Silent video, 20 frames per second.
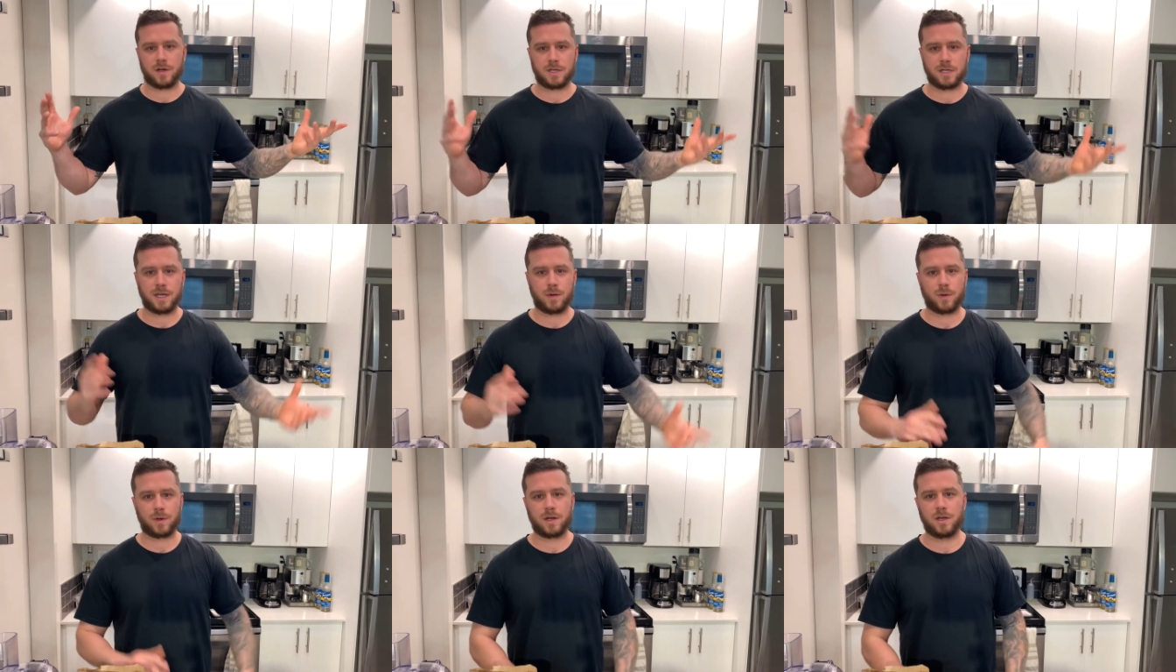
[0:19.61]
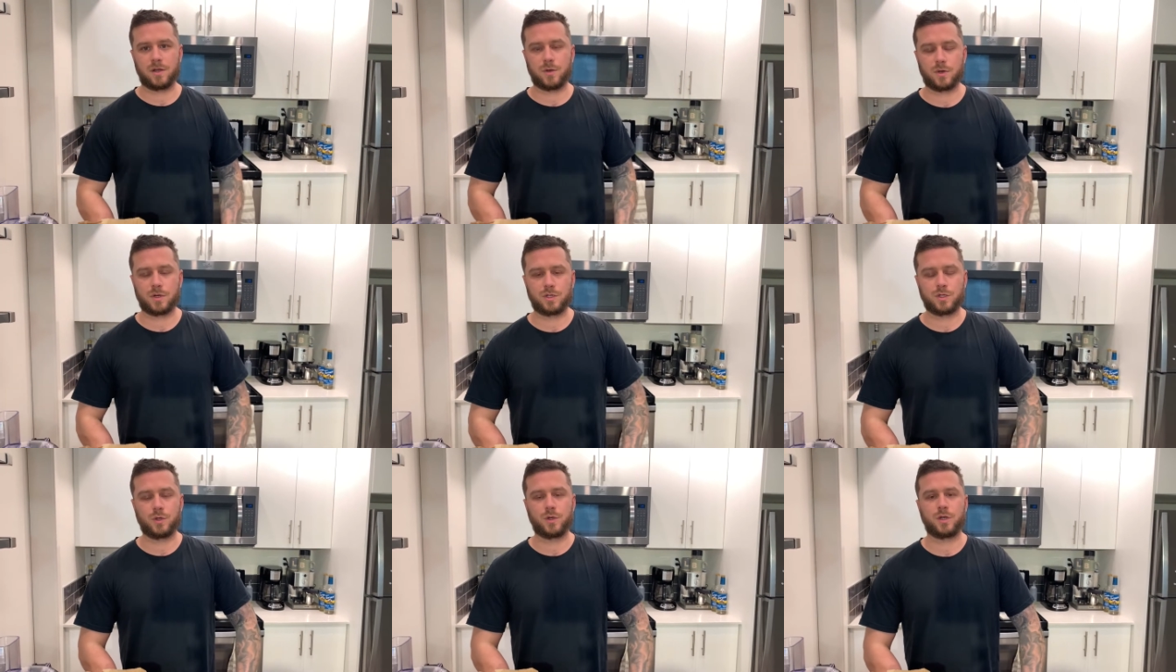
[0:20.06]
Today we're going to do
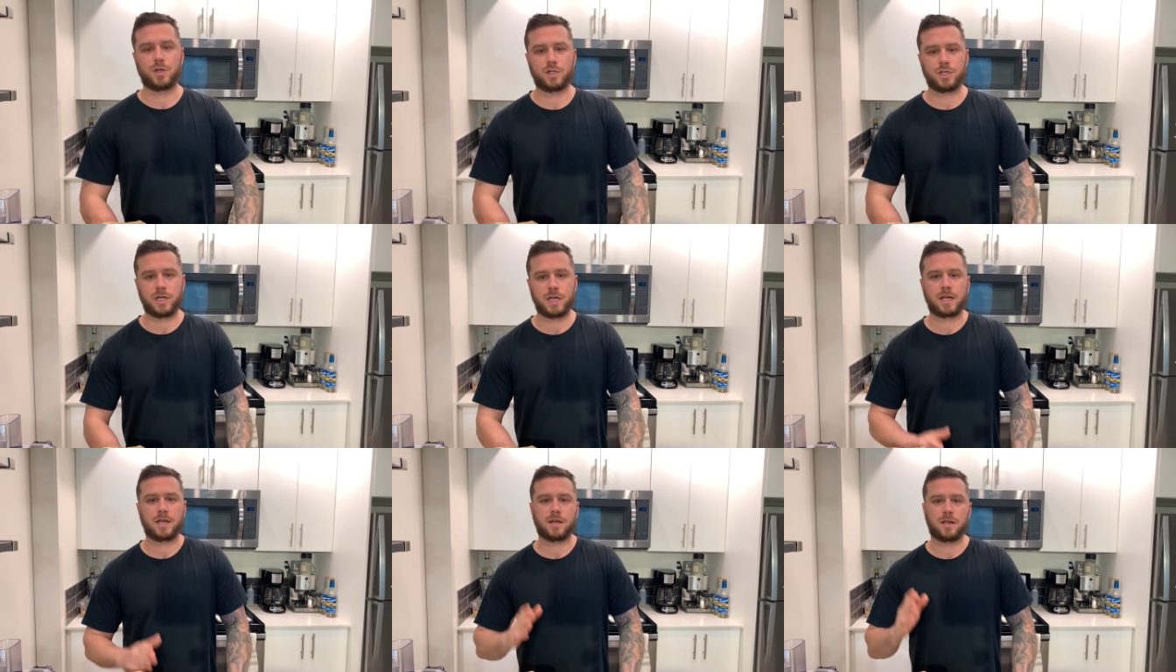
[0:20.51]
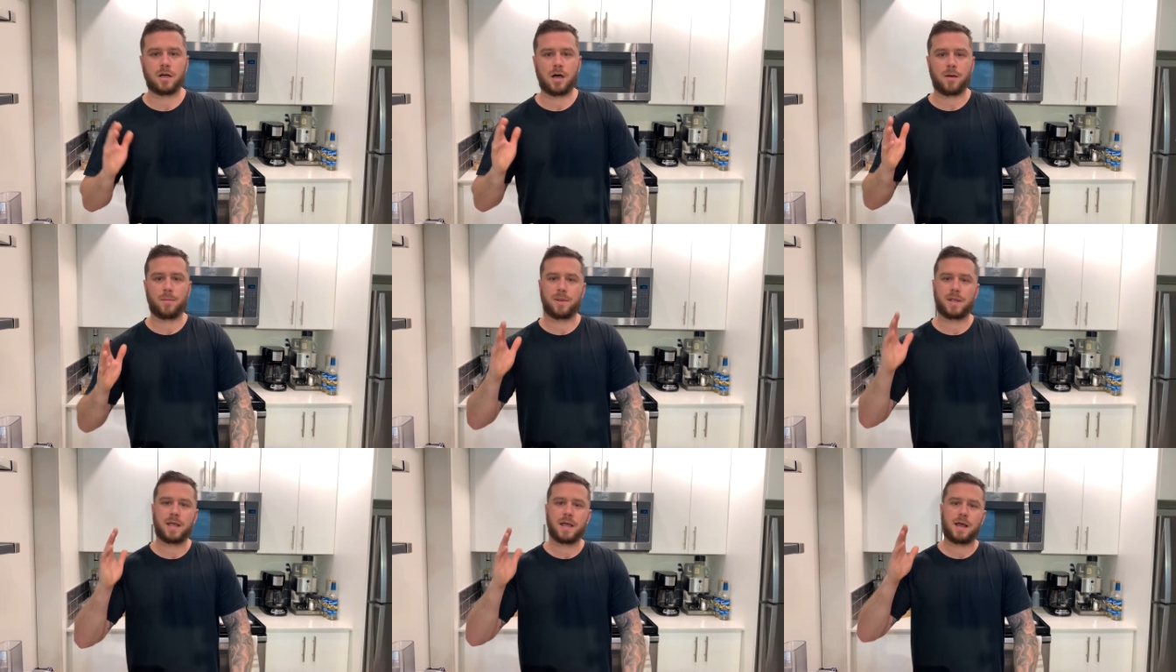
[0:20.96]
a junior chicken
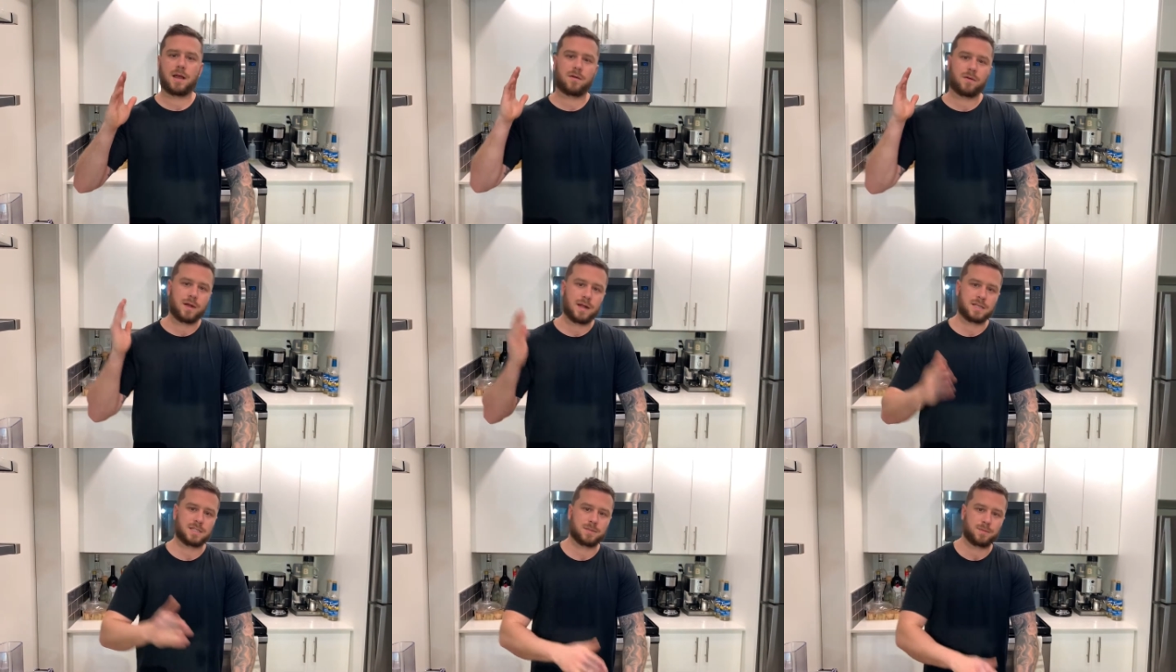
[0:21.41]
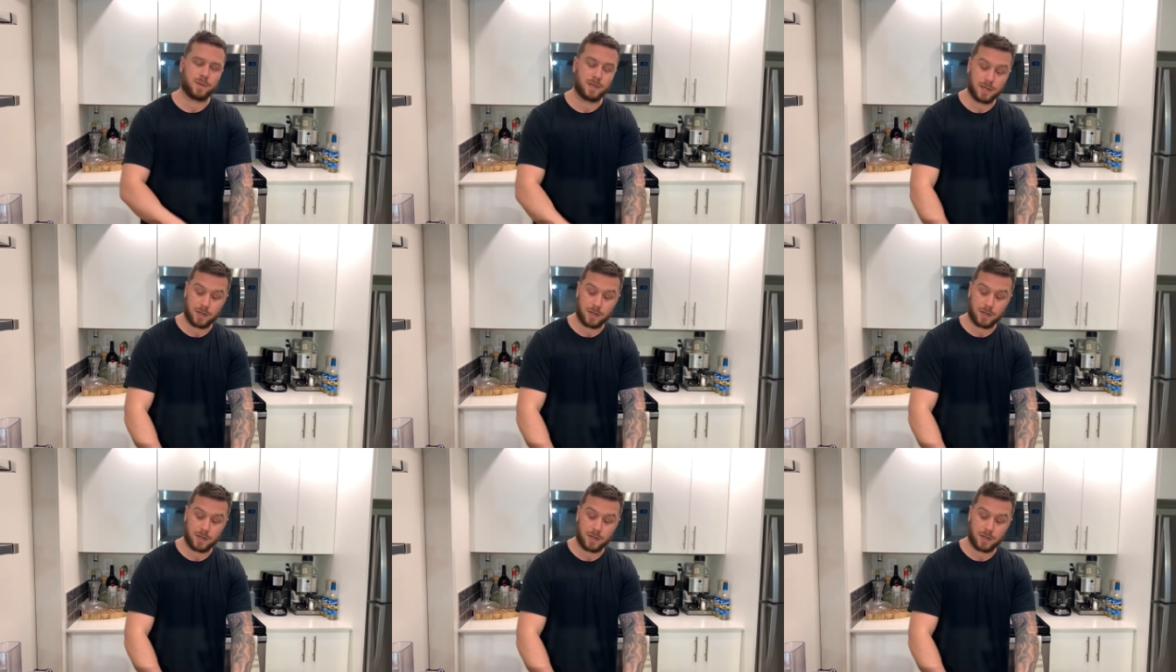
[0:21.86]
copycat recipe.